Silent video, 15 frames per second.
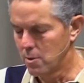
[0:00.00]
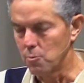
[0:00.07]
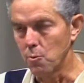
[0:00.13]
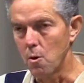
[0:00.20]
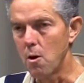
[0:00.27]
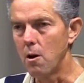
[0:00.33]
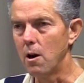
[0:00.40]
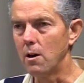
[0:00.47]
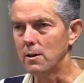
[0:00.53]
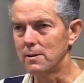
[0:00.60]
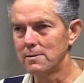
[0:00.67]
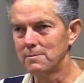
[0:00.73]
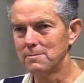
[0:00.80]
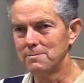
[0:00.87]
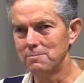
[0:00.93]
wrong
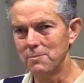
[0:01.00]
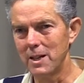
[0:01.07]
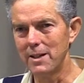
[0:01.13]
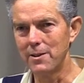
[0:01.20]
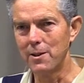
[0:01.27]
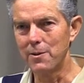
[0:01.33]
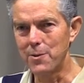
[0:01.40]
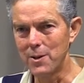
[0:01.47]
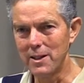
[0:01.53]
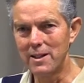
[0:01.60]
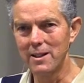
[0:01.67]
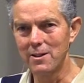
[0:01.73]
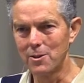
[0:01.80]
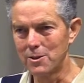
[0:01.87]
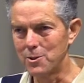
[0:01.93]
in their
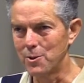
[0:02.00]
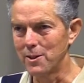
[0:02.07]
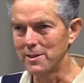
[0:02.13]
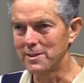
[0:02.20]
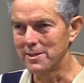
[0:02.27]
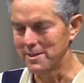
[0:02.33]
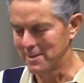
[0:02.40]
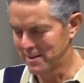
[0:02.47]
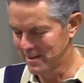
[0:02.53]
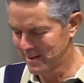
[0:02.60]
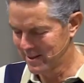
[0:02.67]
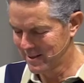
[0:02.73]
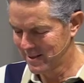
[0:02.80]
thinking or choices?